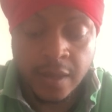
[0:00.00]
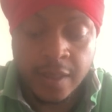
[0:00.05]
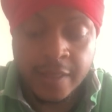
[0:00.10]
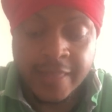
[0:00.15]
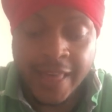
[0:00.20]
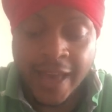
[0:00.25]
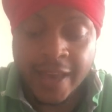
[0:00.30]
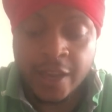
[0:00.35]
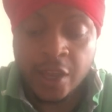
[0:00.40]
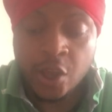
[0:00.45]

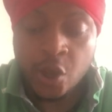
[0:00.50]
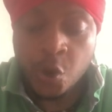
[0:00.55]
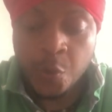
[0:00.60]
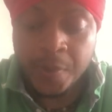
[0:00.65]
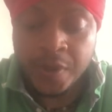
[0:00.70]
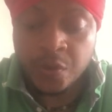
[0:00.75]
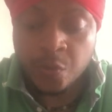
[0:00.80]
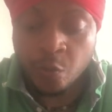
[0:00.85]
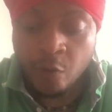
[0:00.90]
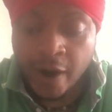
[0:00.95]
That
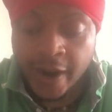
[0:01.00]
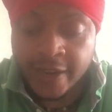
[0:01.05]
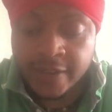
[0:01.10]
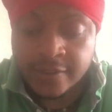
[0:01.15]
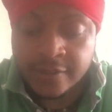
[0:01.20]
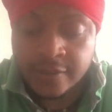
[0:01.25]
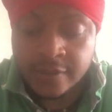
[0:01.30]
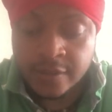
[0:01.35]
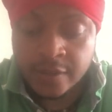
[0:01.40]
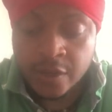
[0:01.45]
human
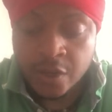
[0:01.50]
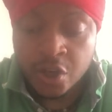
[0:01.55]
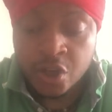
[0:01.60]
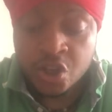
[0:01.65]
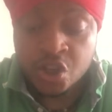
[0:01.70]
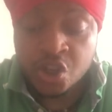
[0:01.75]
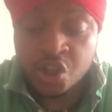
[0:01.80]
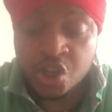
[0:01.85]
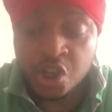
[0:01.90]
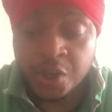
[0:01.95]
rights
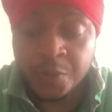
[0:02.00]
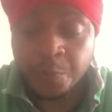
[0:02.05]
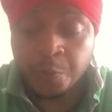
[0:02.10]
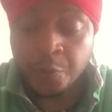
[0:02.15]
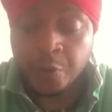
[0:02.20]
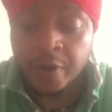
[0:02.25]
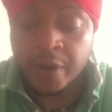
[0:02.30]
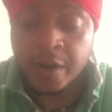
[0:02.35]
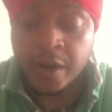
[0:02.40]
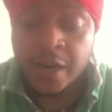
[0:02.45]
should
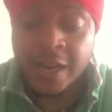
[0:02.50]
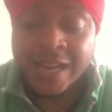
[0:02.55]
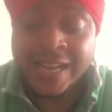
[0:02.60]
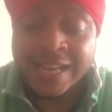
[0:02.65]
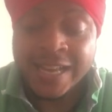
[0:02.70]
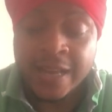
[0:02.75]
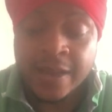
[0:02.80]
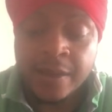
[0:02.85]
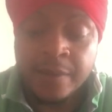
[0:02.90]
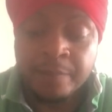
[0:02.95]

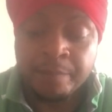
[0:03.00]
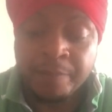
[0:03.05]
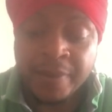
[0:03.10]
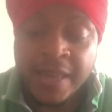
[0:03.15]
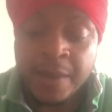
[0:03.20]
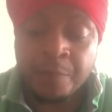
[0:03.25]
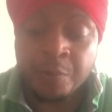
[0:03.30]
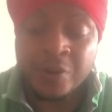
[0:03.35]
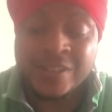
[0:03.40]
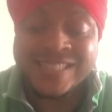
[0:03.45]

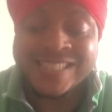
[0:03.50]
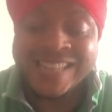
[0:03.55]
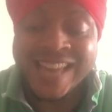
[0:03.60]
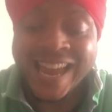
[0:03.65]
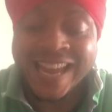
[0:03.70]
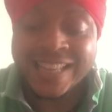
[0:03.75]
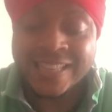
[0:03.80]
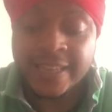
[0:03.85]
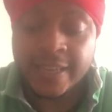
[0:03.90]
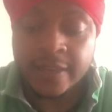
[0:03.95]
be
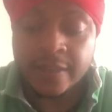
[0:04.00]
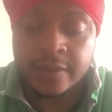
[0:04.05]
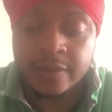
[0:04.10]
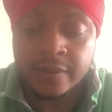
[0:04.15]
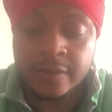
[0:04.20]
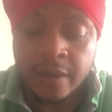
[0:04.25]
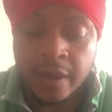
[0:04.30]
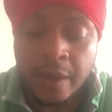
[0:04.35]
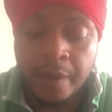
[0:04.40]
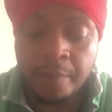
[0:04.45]
protected
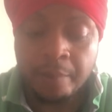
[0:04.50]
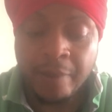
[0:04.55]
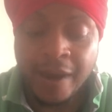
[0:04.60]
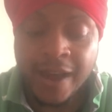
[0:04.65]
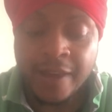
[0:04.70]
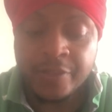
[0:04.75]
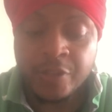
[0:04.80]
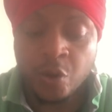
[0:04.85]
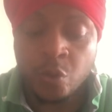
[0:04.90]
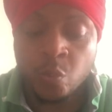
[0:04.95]

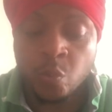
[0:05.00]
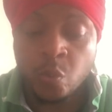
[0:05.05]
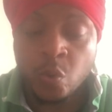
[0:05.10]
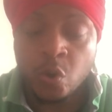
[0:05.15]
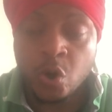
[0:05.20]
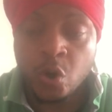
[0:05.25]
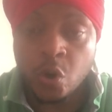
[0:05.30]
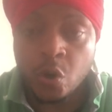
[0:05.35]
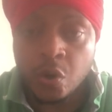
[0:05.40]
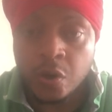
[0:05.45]
by the
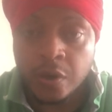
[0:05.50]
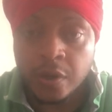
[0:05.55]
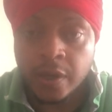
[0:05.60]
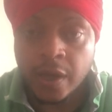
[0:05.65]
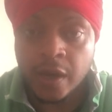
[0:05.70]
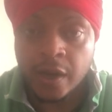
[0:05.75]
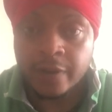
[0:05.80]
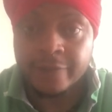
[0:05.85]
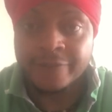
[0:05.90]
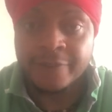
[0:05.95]
rule
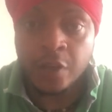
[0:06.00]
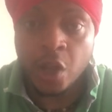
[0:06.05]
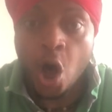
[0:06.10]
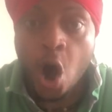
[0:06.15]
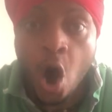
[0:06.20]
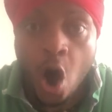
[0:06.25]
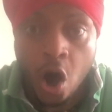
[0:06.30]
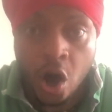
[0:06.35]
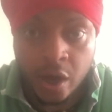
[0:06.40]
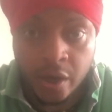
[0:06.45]
of
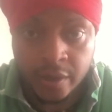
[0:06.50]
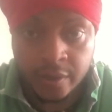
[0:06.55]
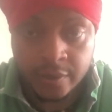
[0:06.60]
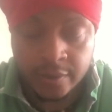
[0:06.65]
law.